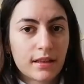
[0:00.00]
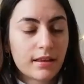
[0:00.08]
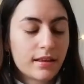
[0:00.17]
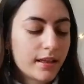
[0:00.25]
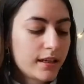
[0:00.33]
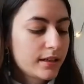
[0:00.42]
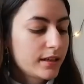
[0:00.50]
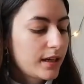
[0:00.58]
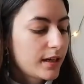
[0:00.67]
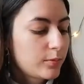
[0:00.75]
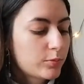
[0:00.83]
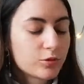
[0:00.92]
Then
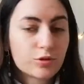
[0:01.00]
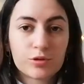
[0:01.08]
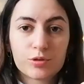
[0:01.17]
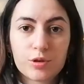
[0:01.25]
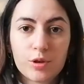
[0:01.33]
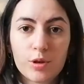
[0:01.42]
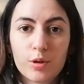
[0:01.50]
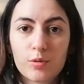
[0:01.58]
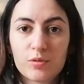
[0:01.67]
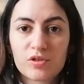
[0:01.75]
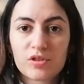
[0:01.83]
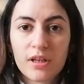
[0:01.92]
I want to
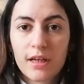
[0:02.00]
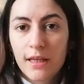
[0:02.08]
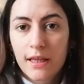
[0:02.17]
close